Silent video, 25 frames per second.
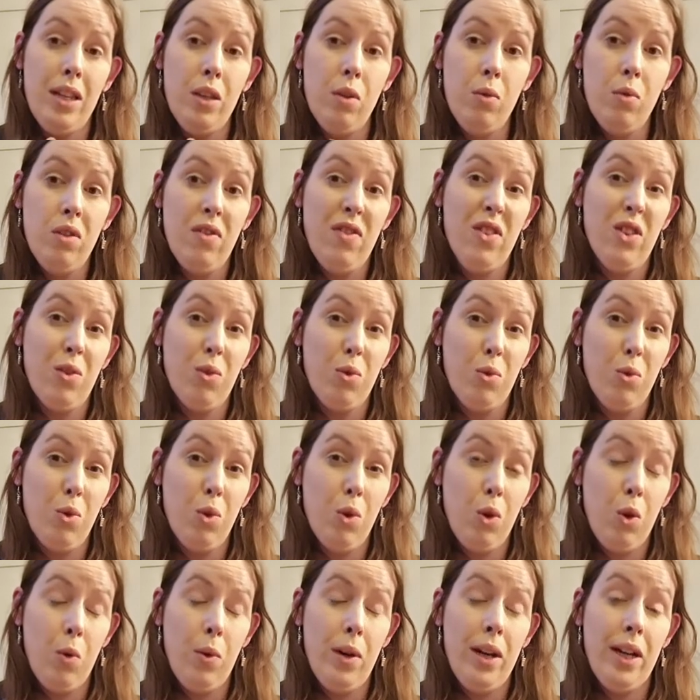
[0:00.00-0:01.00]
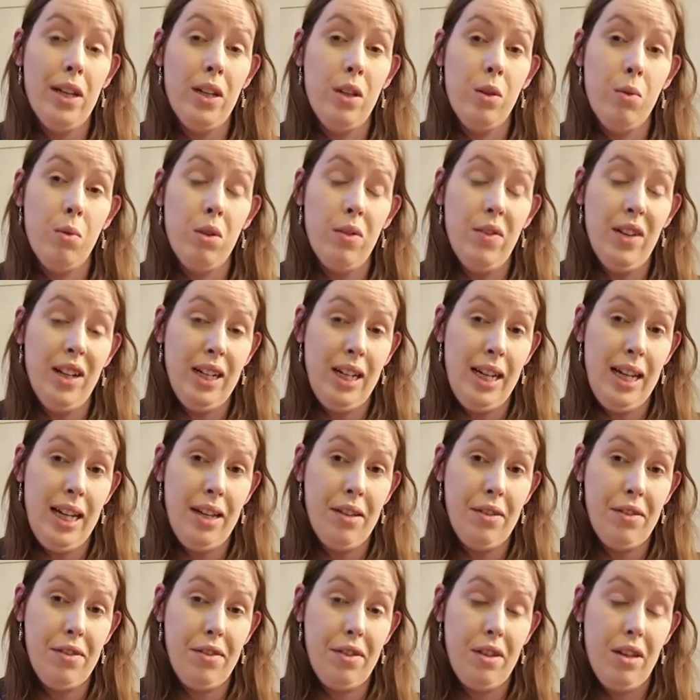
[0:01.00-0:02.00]
new to the school, quite new to the
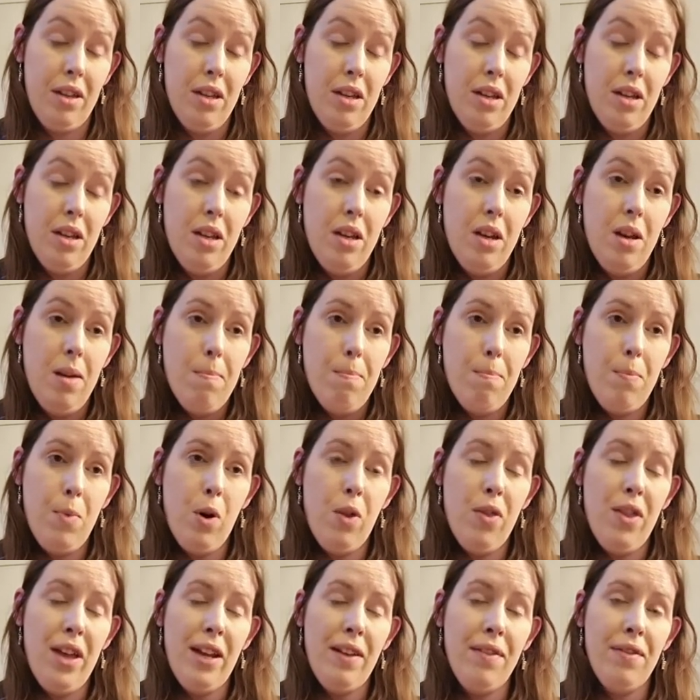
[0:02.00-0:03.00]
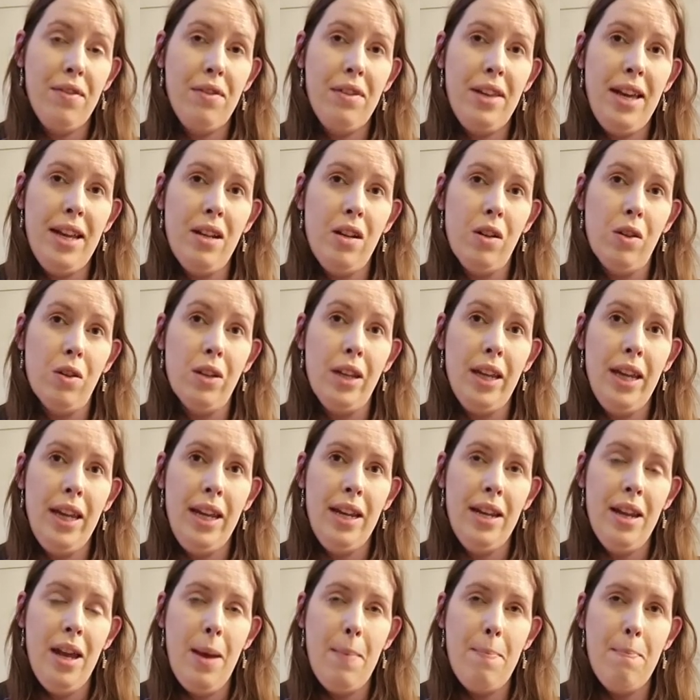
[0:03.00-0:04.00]
class. But they've settled
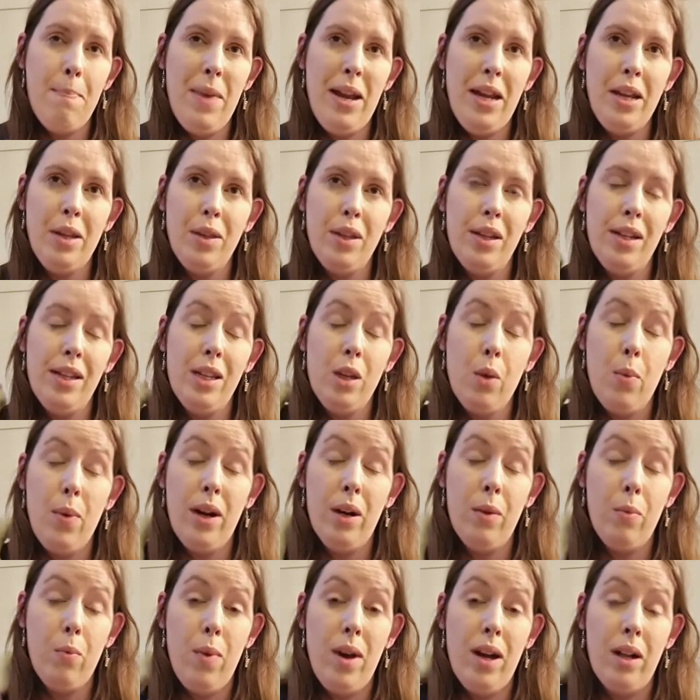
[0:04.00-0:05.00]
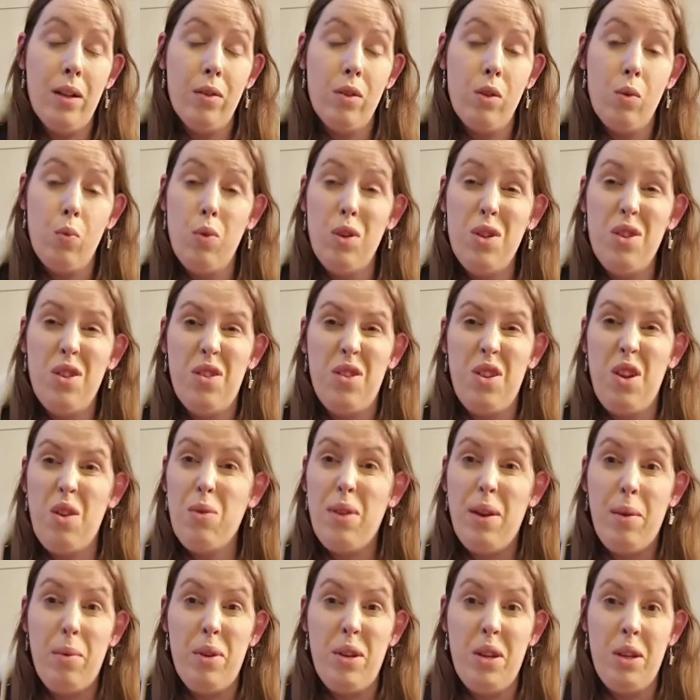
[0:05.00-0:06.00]
in amazingly well. You would not know
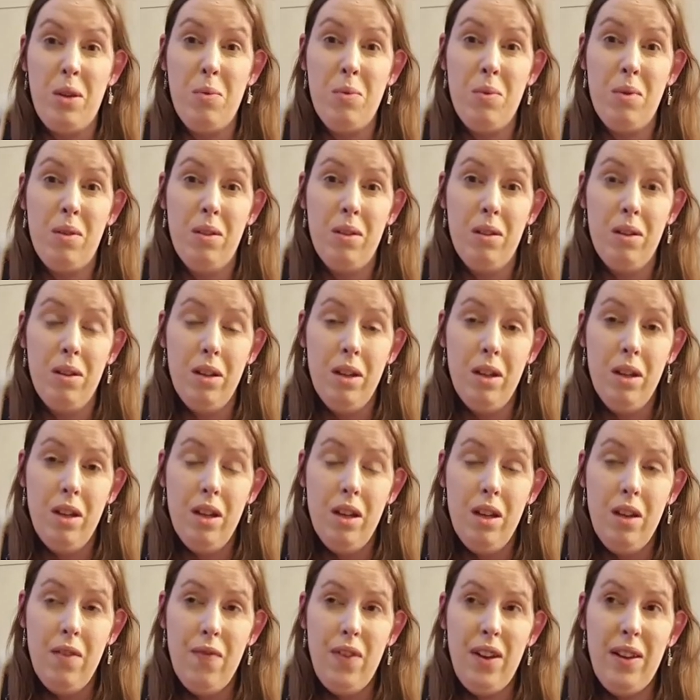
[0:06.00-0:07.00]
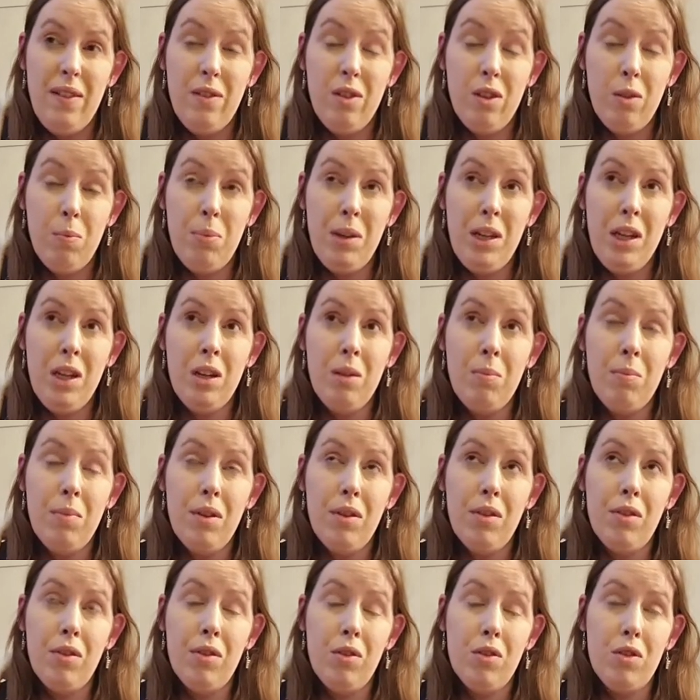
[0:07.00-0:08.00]
they were new. They've just become
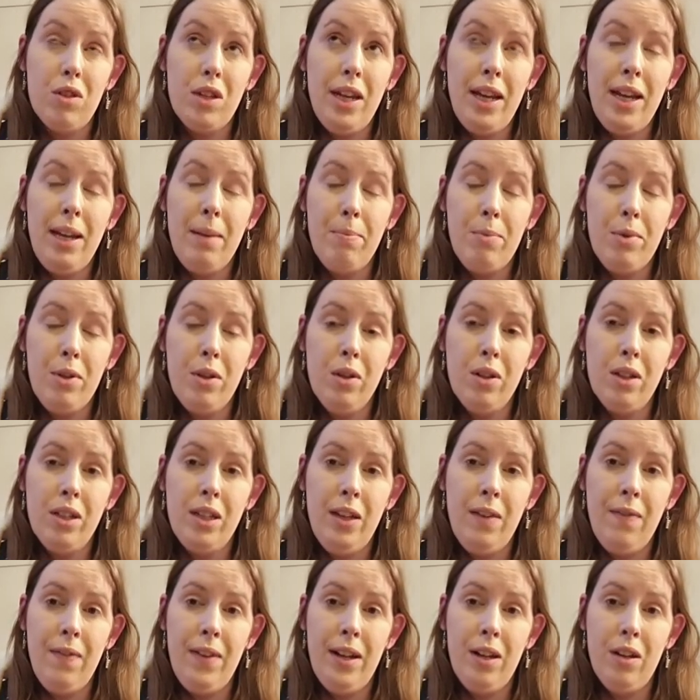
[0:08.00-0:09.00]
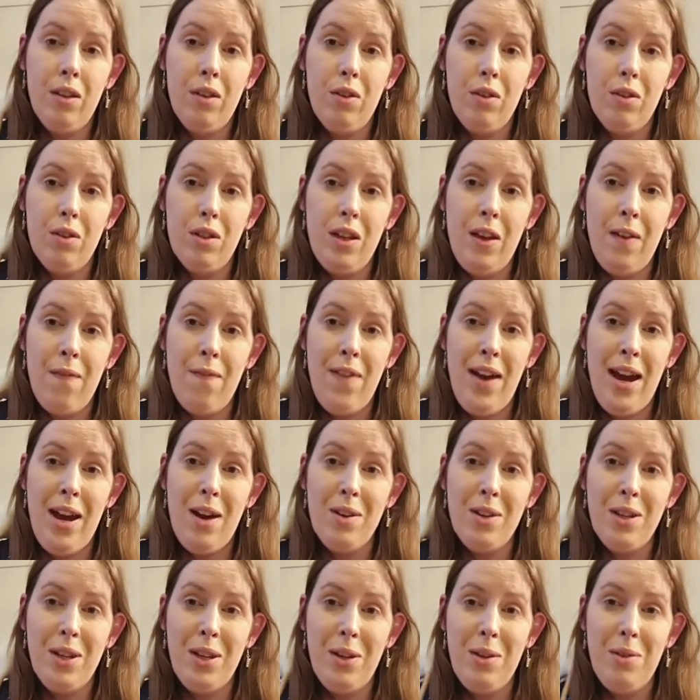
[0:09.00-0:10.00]
such a productive and such a
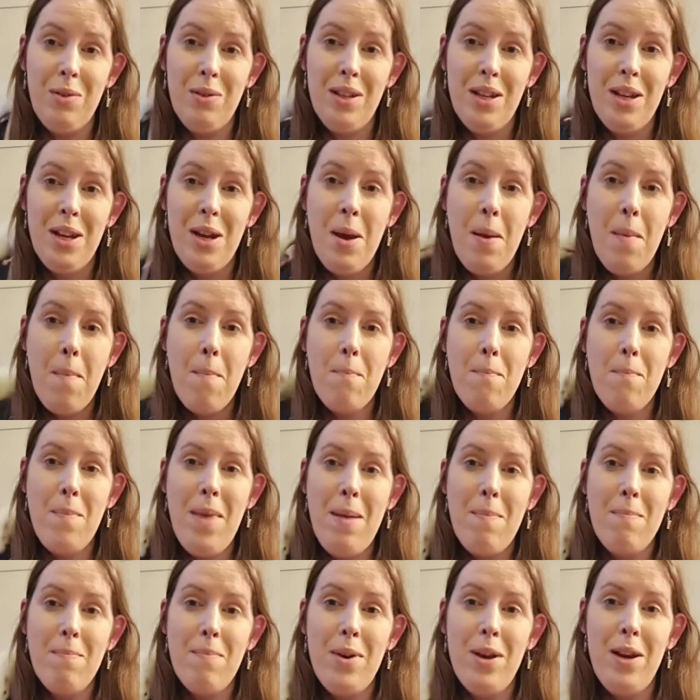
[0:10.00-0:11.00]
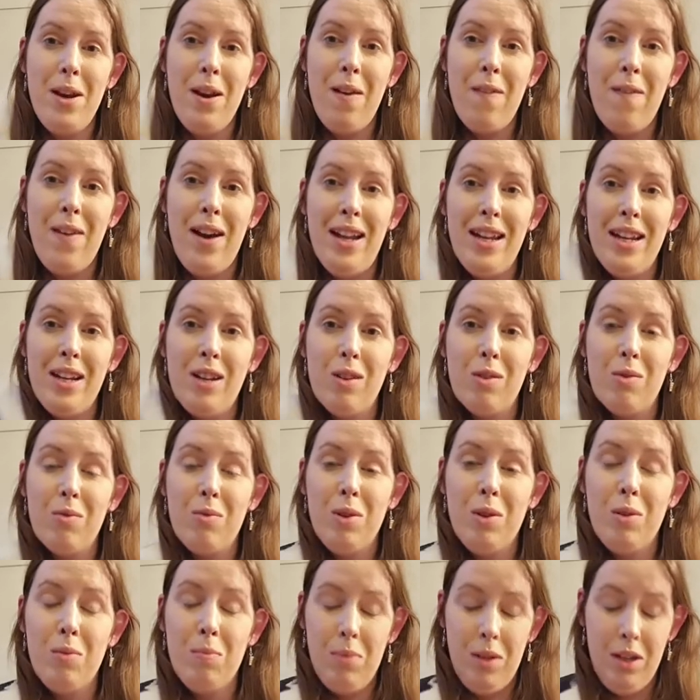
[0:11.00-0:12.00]
valued member of our little
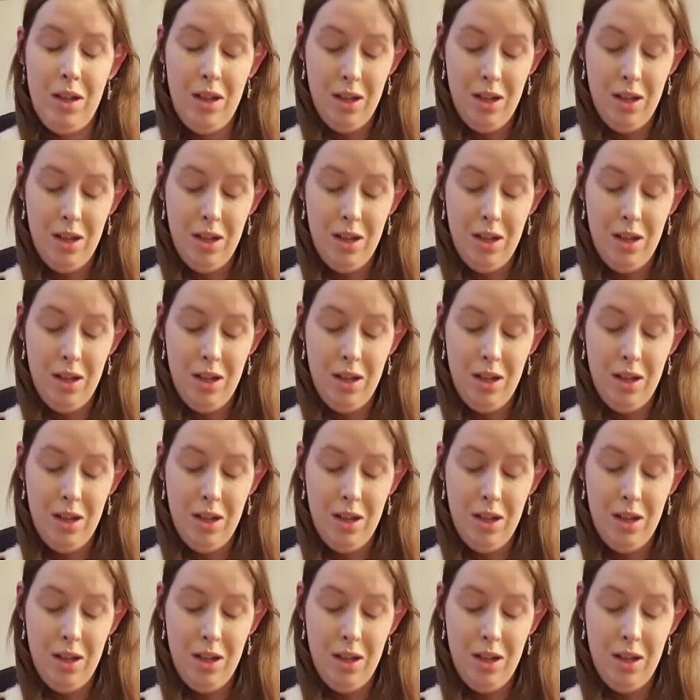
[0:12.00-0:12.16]
group.